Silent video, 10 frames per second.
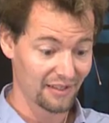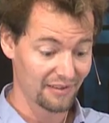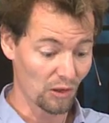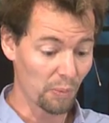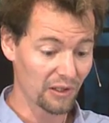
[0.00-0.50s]

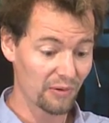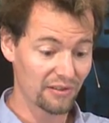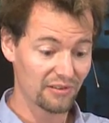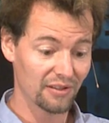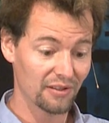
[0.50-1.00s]
the open
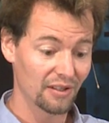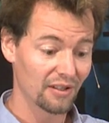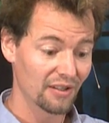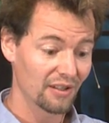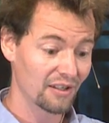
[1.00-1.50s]
question
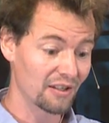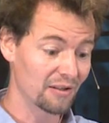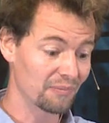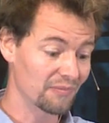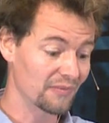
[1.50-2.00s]

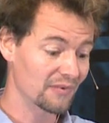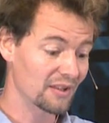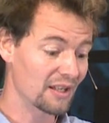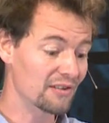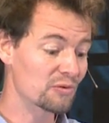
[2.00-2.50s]
um,
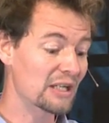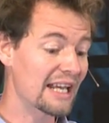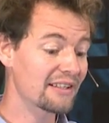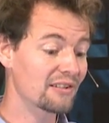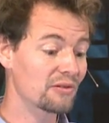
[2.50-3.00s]
is
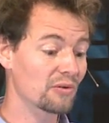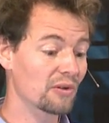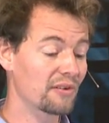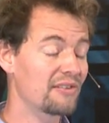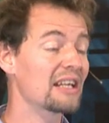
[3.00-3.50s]
related to
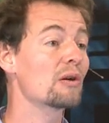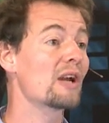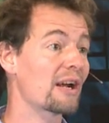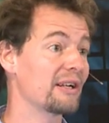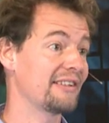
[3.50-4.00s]

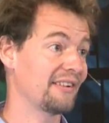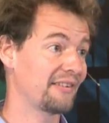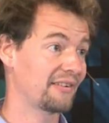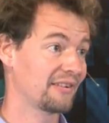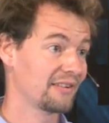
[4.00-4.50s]
singularities.
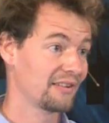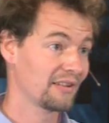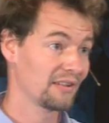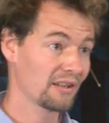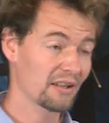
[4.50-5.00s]

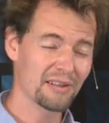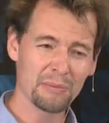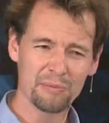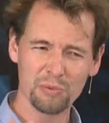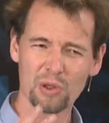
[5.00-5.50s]
Yeah?
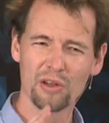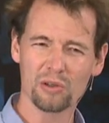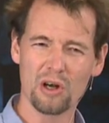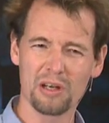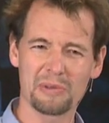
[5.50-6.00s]
Sometimes you would also call them